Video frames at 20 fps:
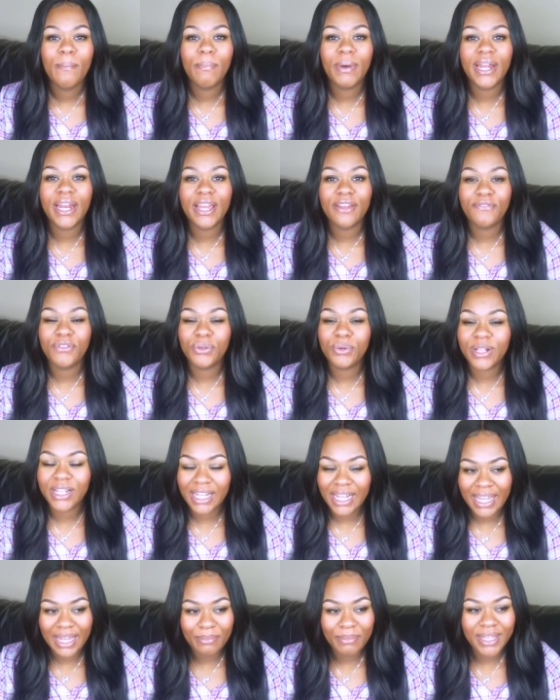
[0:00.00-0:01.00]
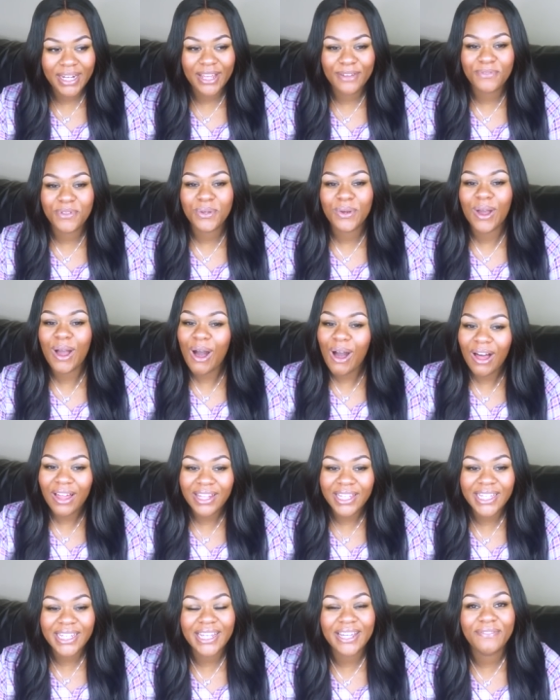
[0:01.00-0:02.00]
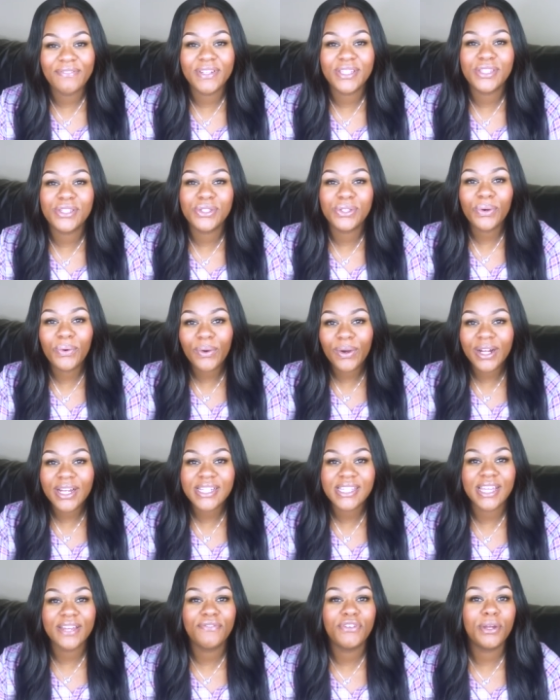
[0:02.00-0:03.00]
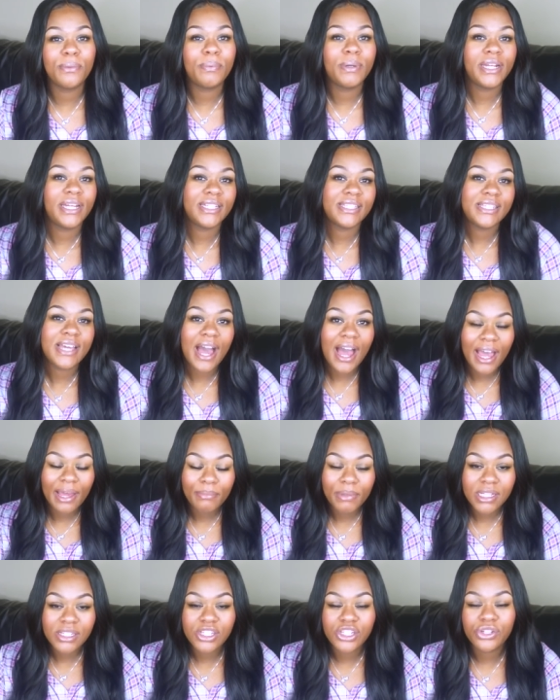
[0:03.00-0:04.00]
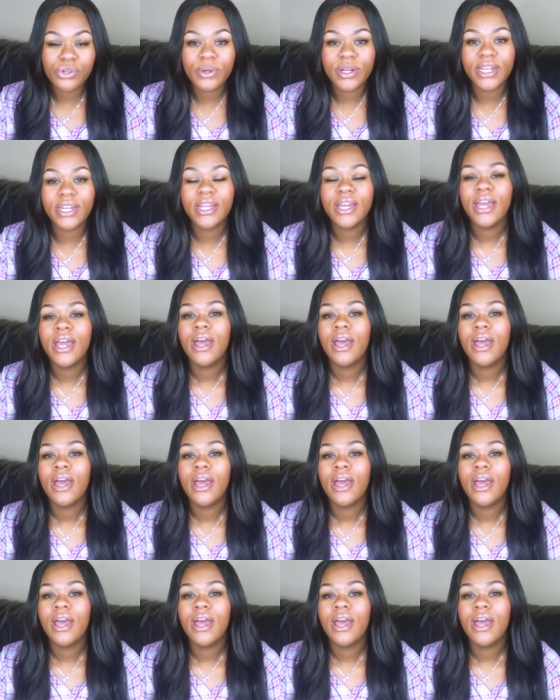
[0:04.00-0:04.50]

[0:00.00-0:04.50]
But if you claim it, if you call it, if it's yours, if you're putting time into it,